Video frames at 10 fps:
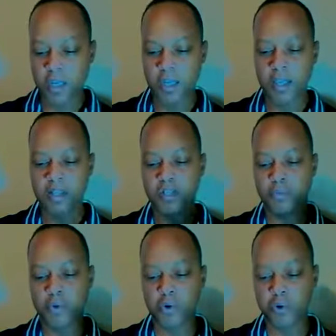And that's
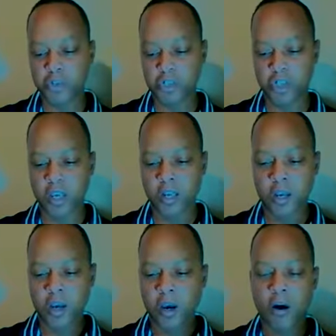bullshit.
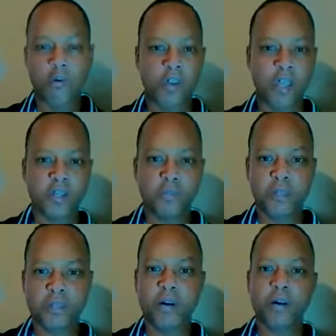We need to
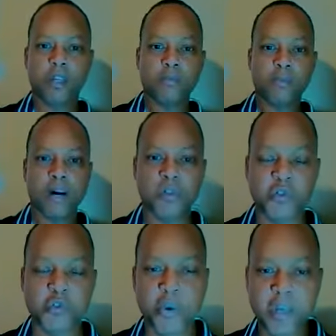be talking about the
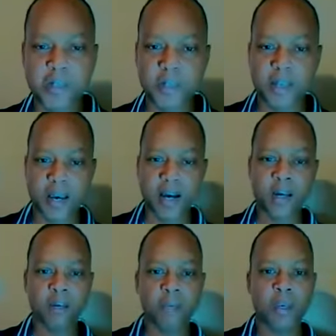space
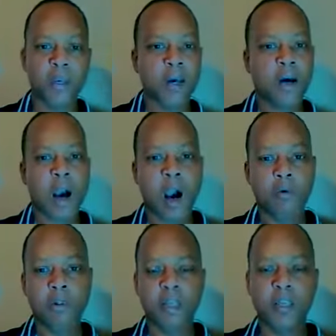economy. Our
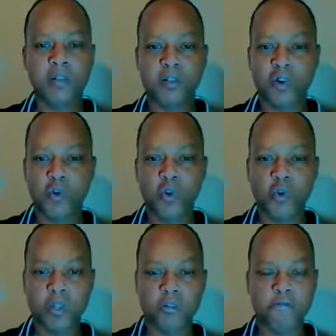leaders don't know
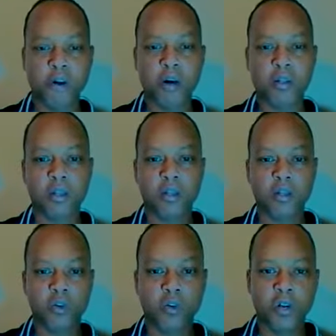what the fuck they're
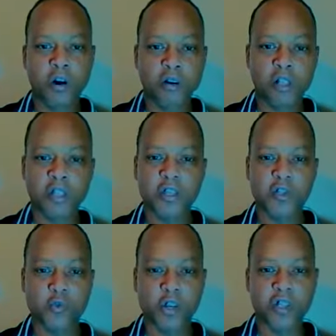doing. All of
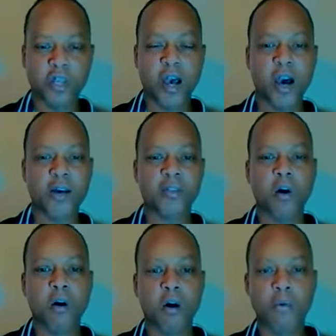these rich guys
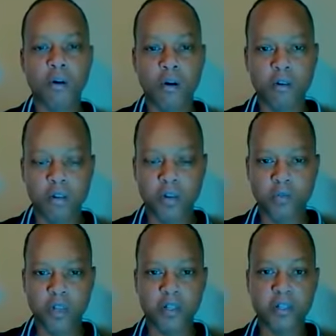harbor all of the
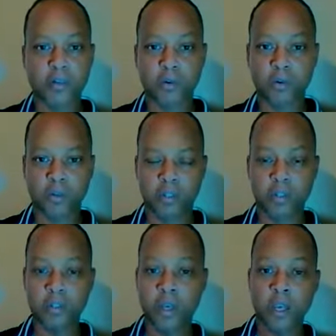
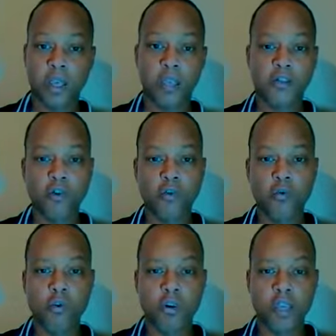resources and don't
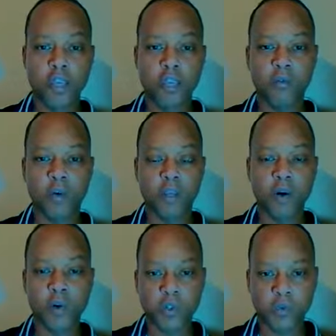want anyone
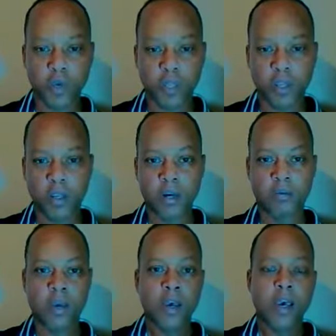else within them.
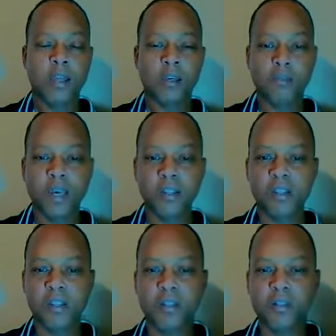And they make
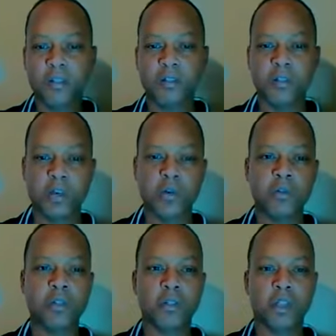these
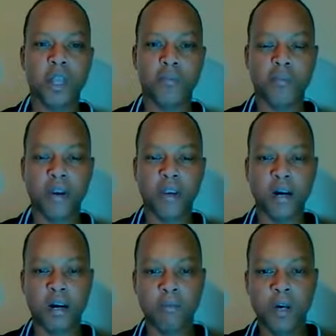excuses and they break
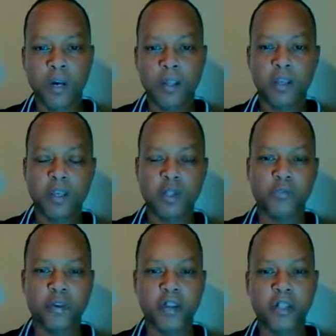up these
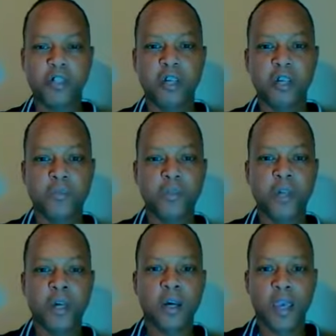friendships.
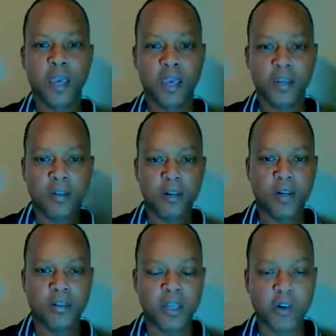And
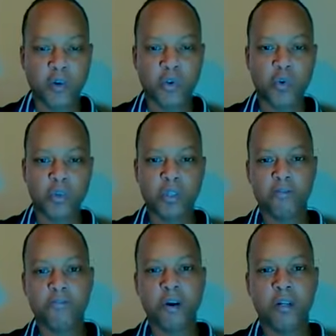they don't know what the
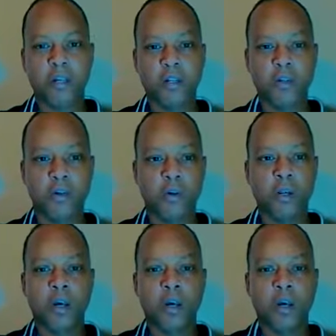fuck they're doing.